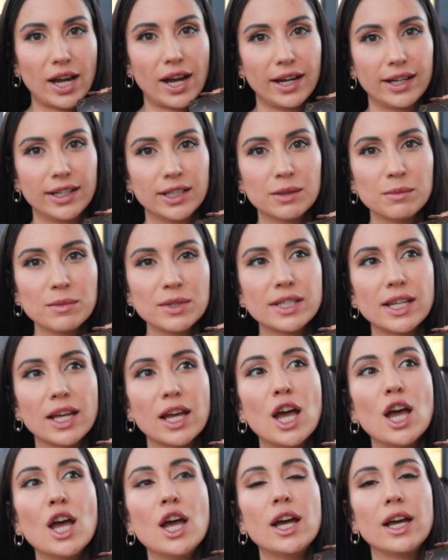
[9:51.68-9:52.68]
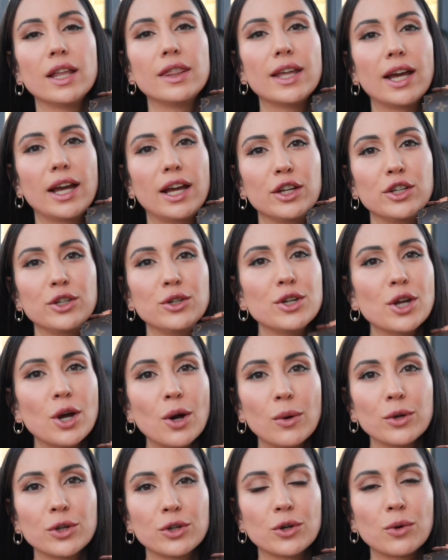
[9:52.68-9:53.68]
items that you
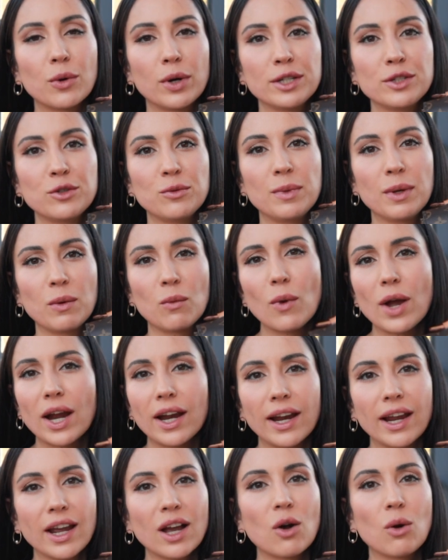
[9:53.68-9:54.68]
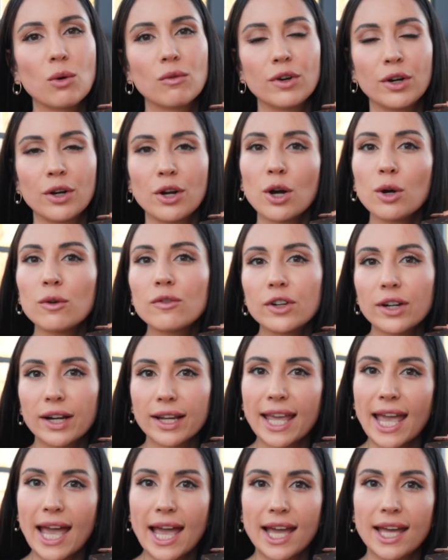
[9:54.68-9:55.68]
know you're going to be wearing over and over
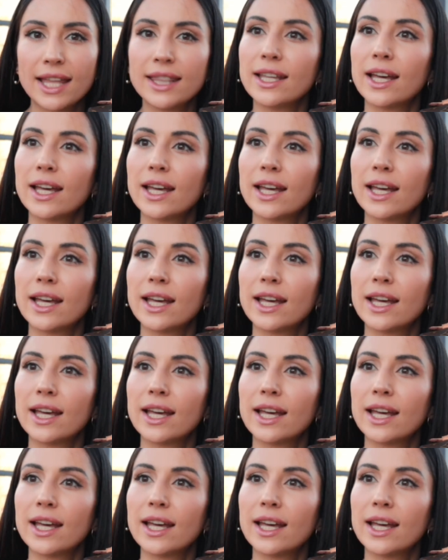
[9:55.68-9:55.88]
again,